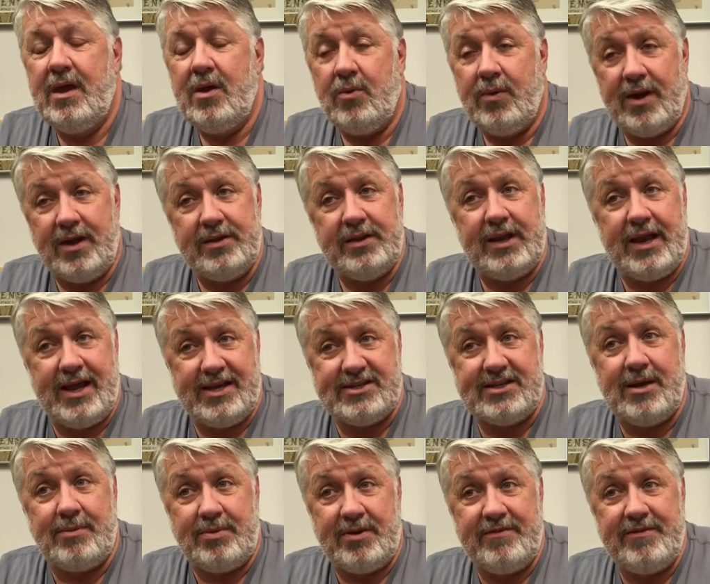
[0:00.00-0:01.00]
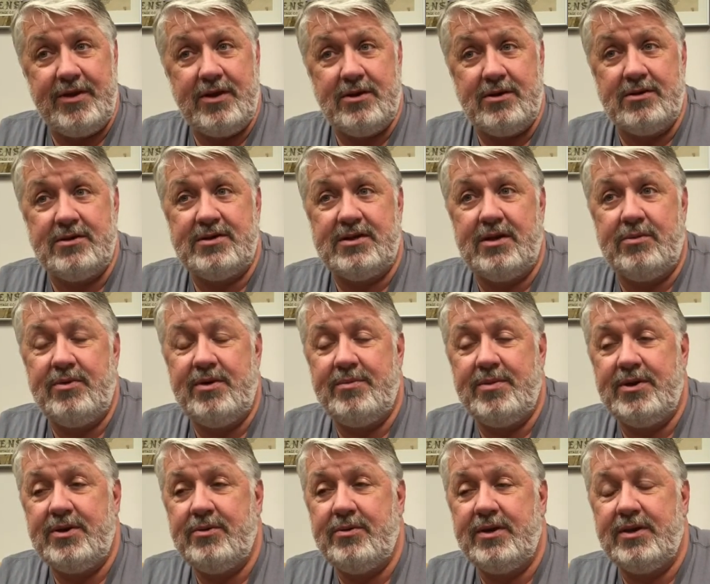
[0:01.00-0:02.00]
Well, the last couple of years that we've
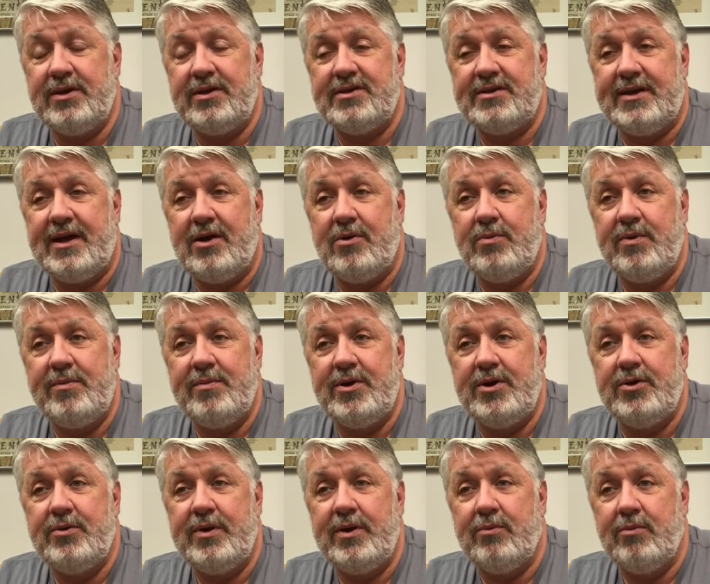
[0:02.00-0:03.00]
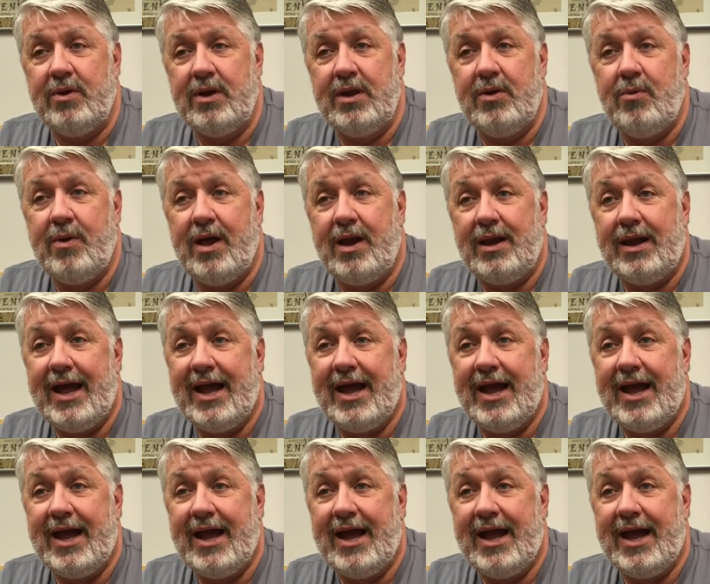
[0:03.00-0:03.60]
been doing this now, we've been doing really well.